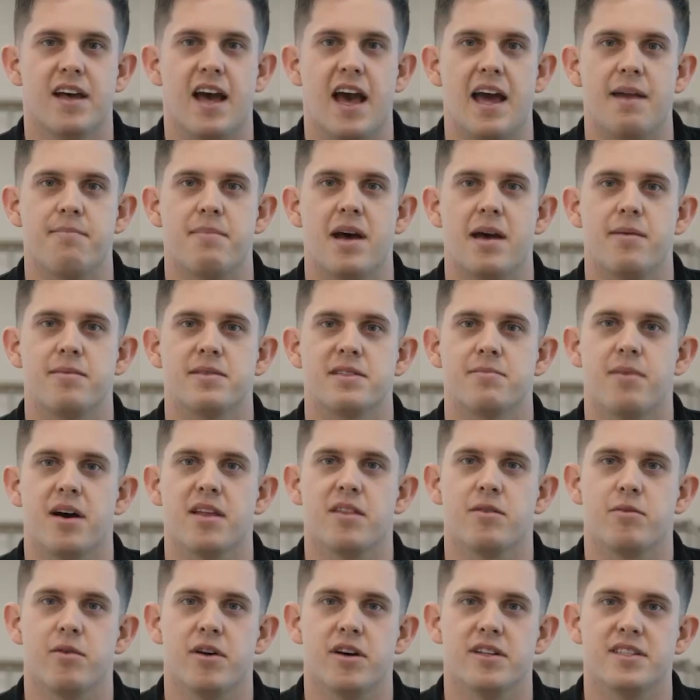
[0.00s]
and maybe some
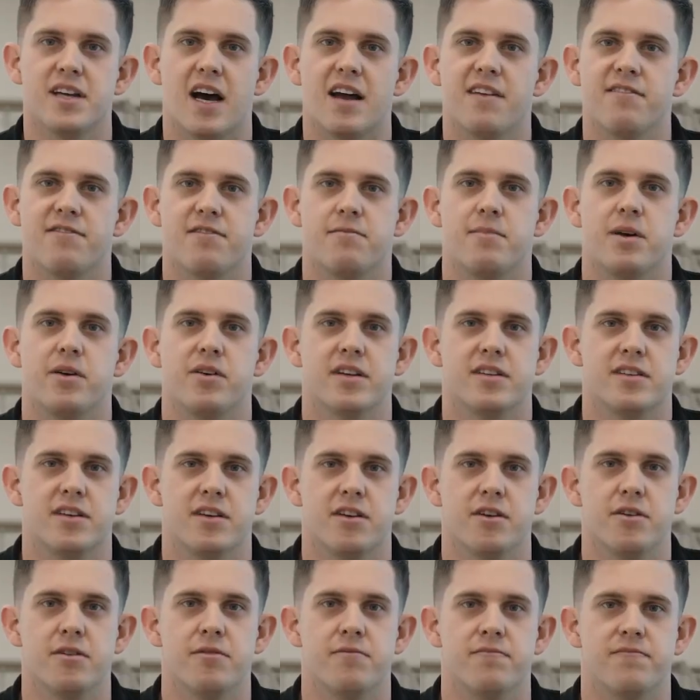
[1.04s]
other words unfamiliar to
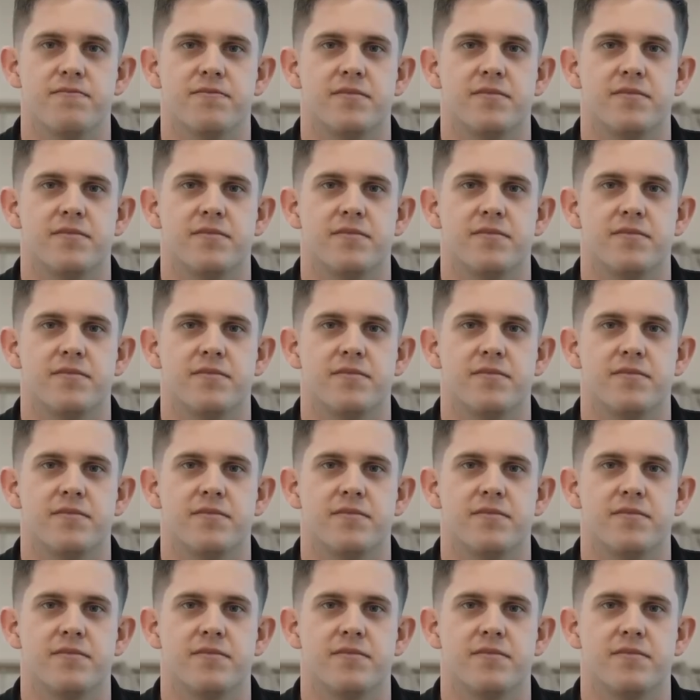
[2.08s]
you.